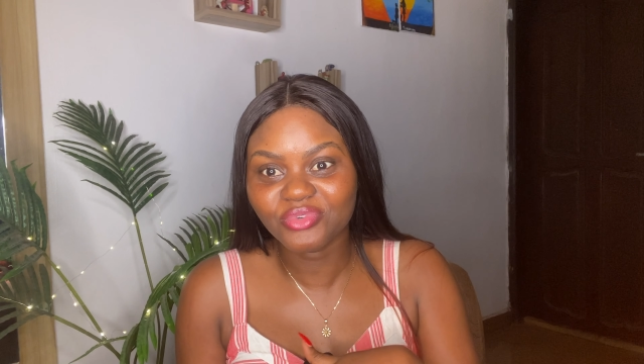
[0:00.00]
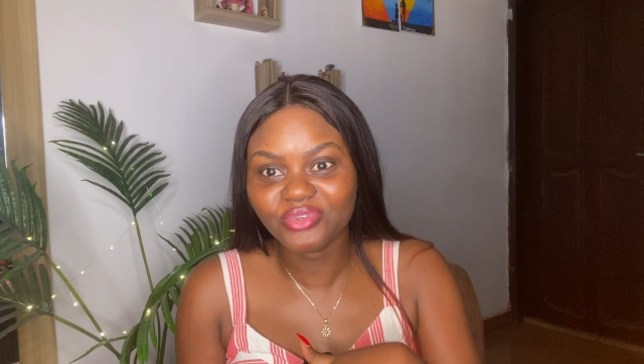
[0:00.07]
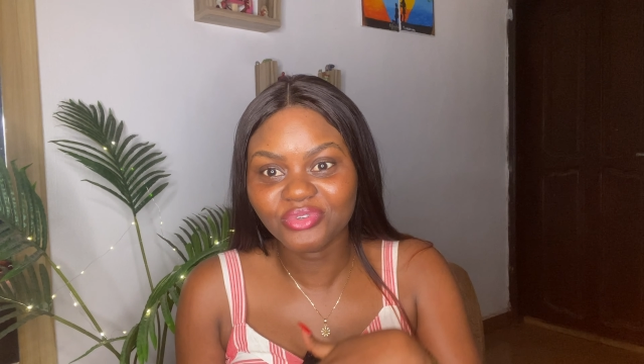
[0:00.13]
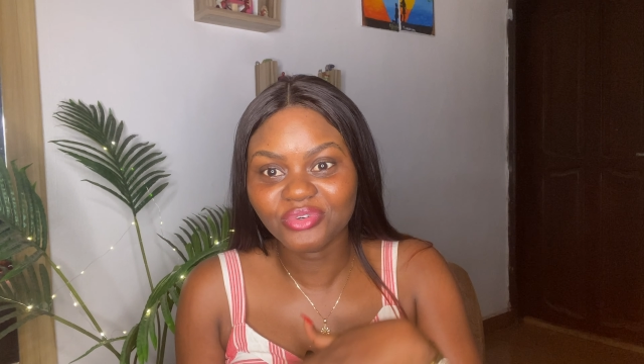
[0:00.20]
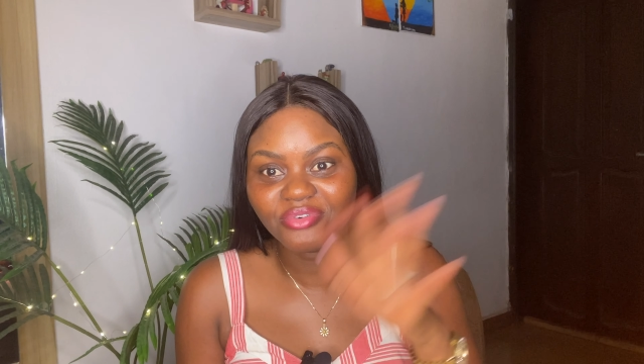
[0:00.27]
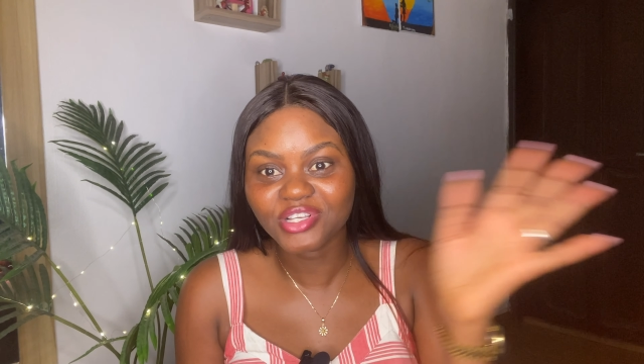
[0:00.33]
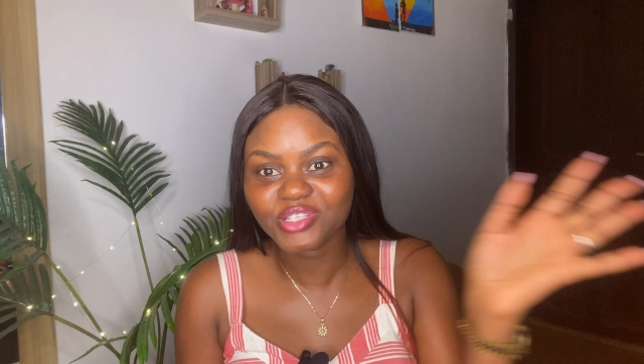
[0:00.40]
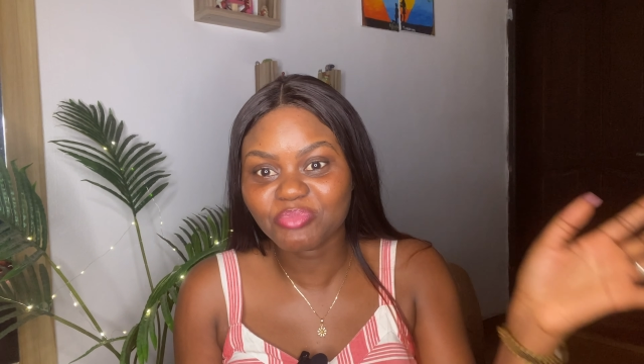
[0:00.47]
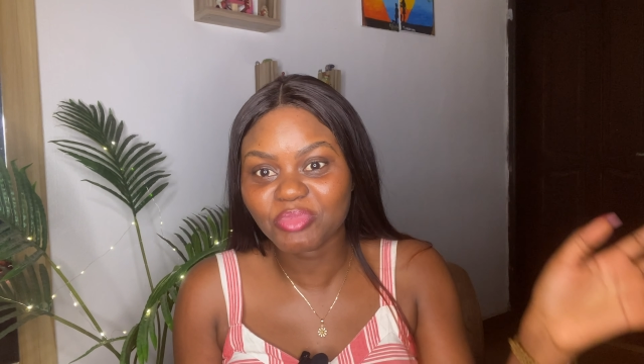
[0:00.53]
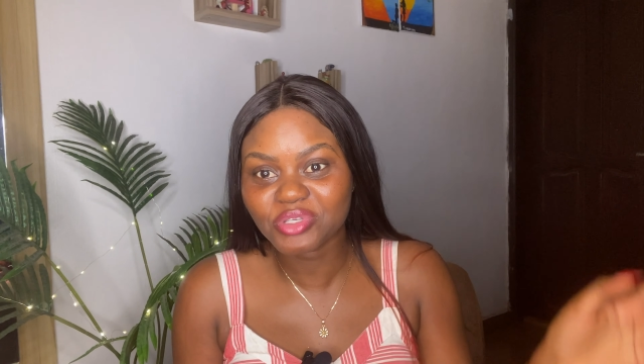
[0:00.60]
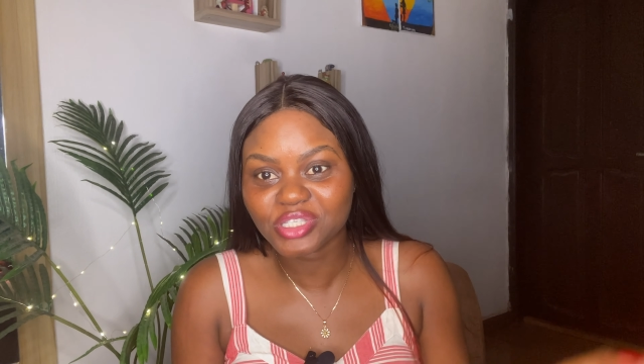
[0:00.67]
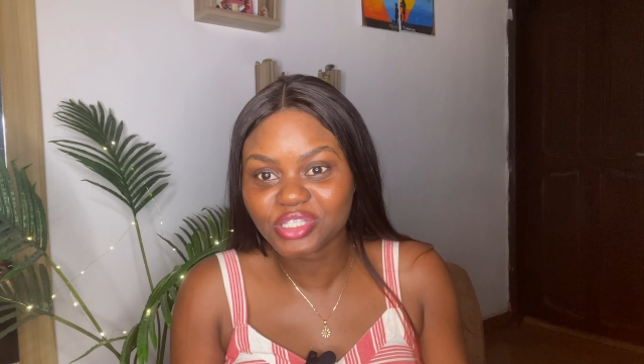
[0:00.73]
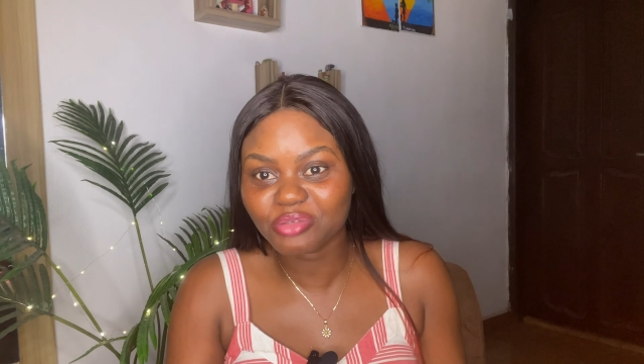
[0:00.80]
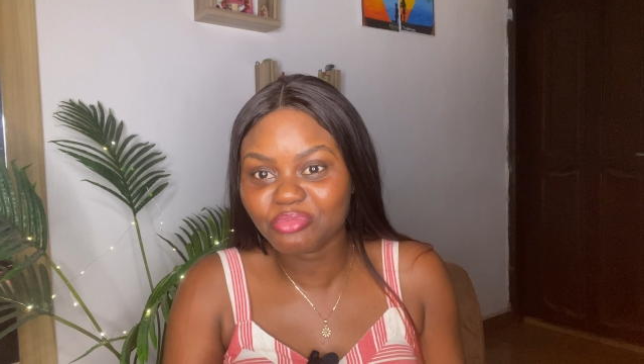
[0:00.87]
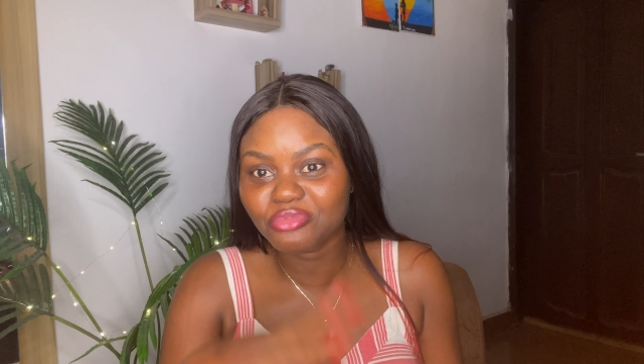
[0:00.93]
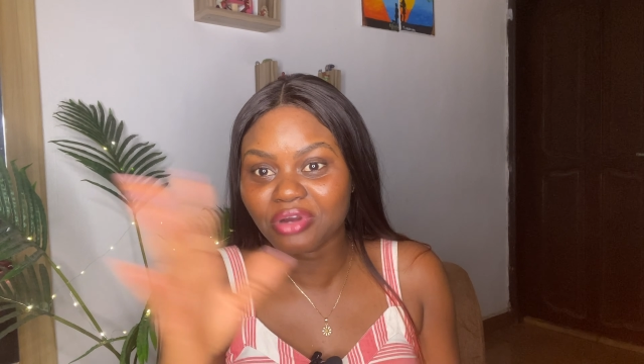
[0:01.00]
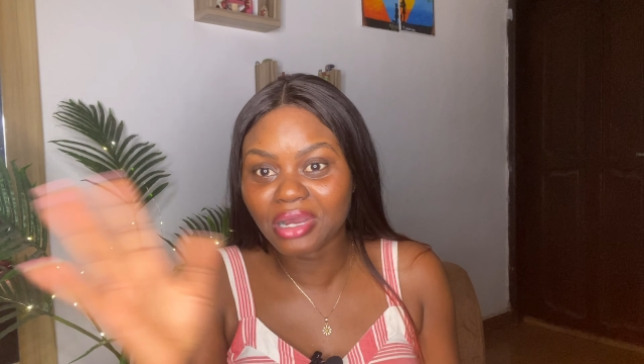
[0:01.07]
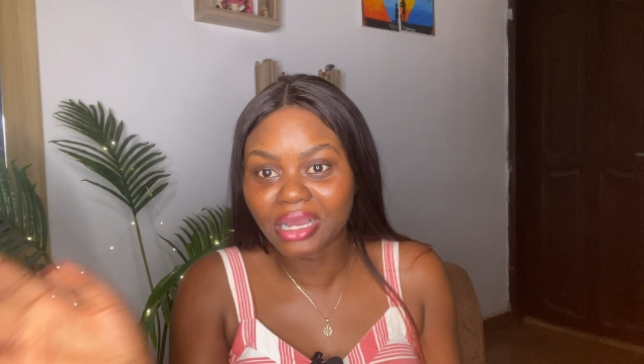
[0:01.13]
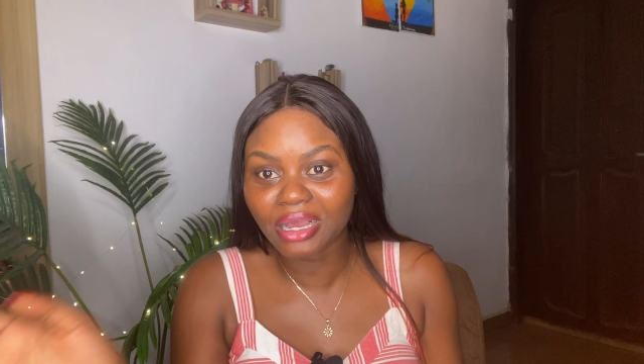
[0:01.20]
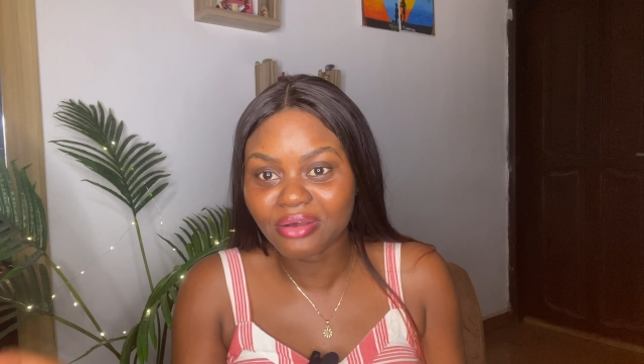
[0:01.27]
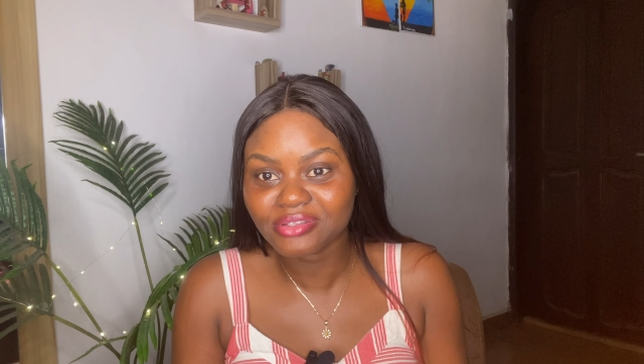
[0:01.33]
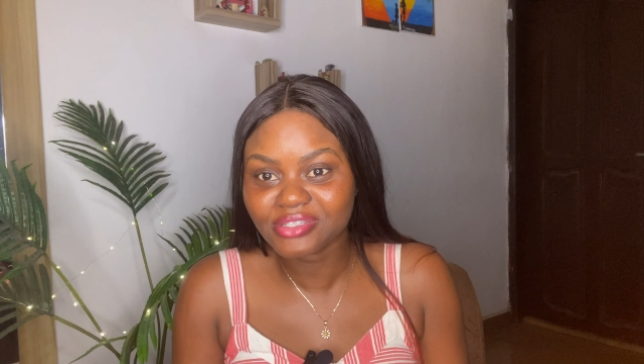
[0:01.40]
responsible,
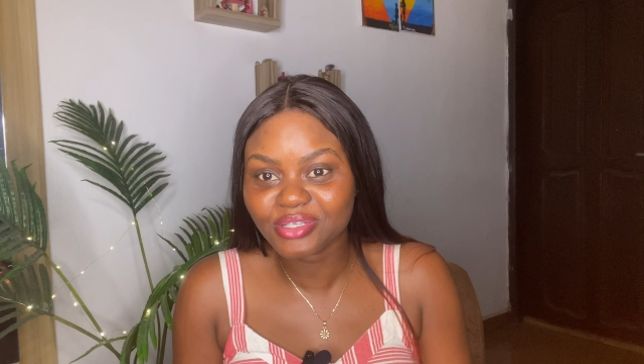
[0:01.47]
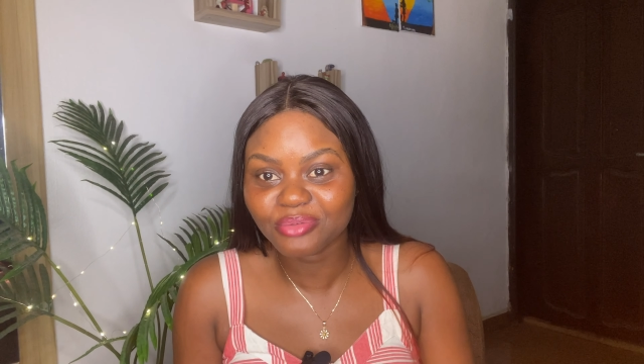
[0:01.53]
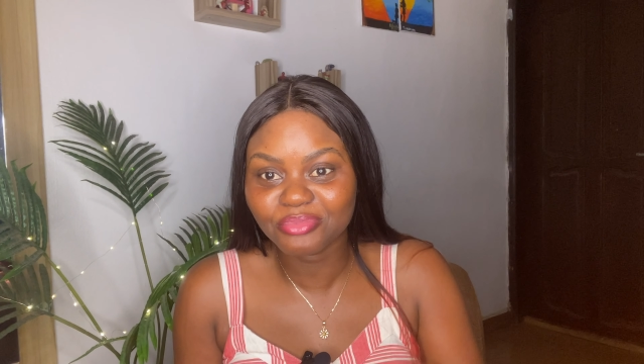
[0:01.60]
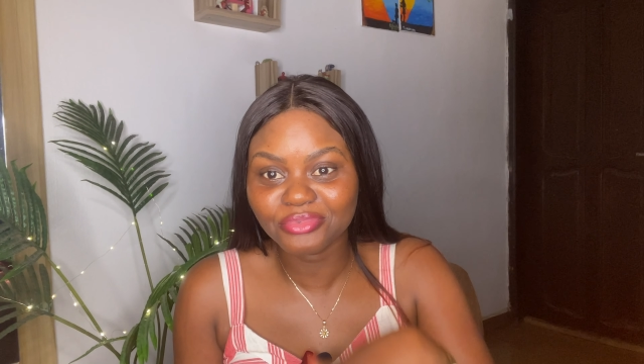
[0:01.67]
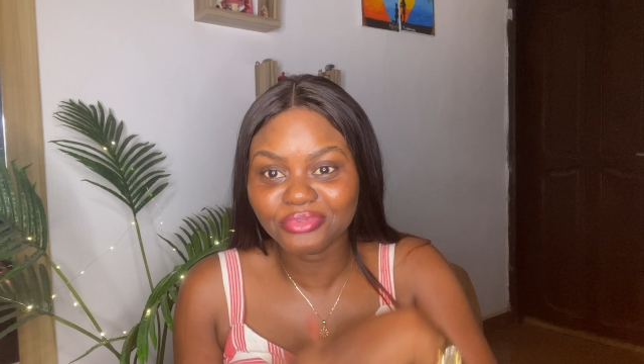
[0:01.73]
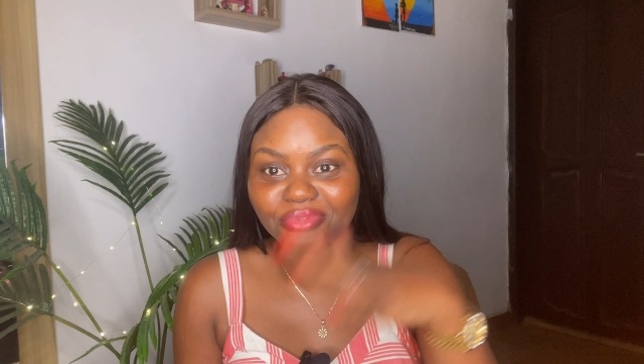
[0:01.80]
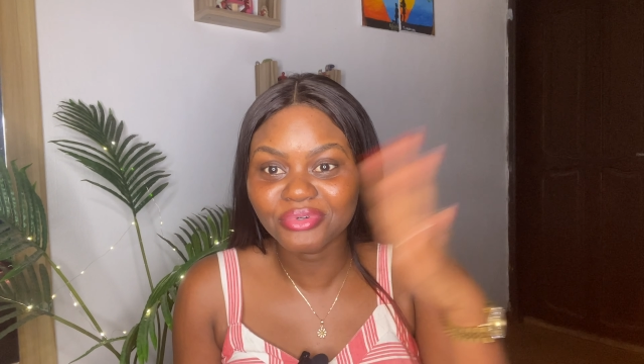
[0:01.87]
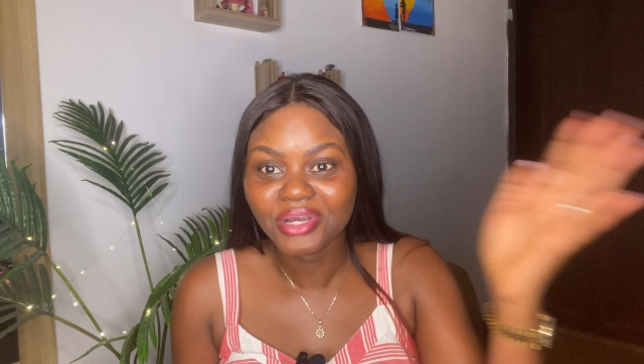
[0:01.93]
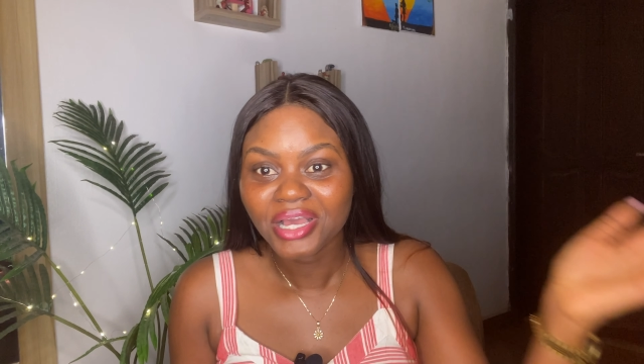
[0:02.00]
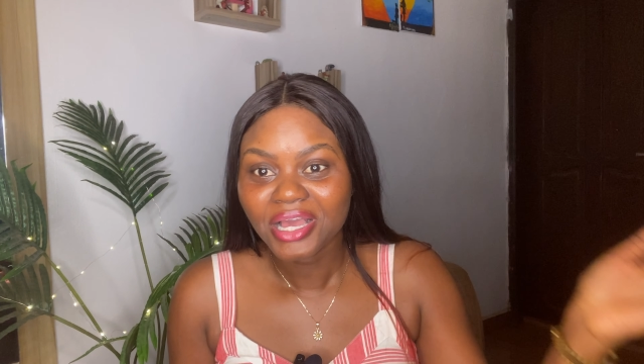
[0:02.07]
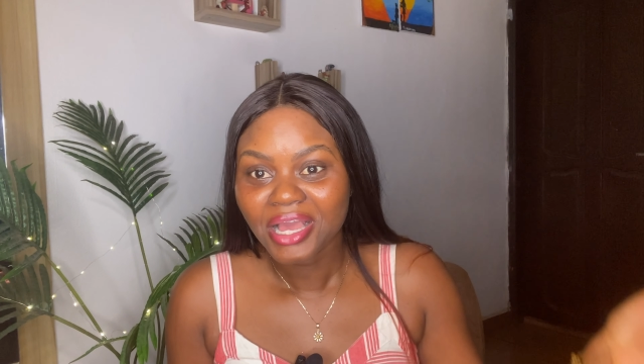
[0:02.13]
accountable,